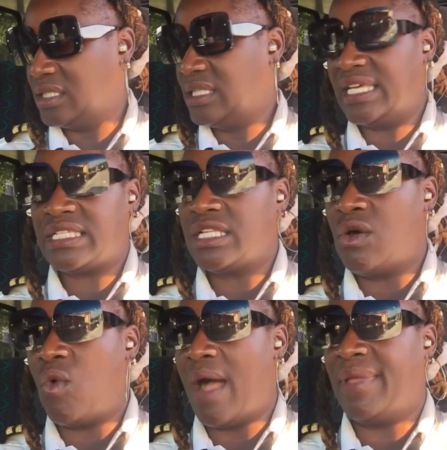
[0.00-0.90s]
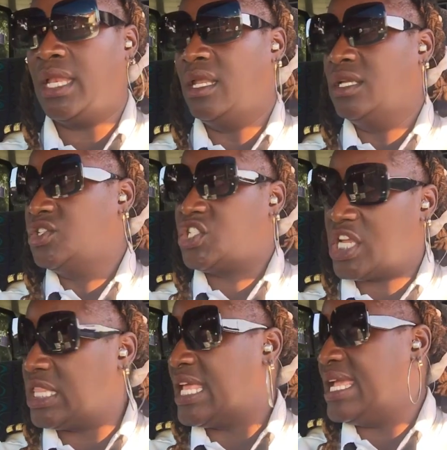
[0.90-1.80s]
This little woman,
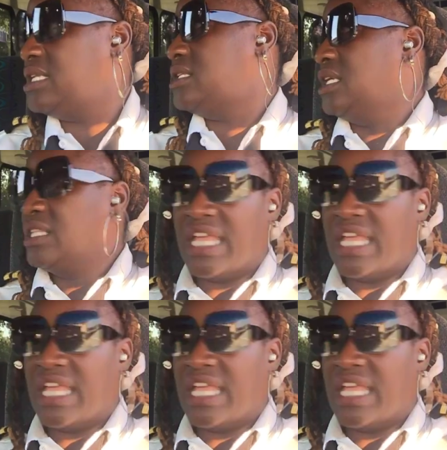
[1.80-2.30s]
she thinks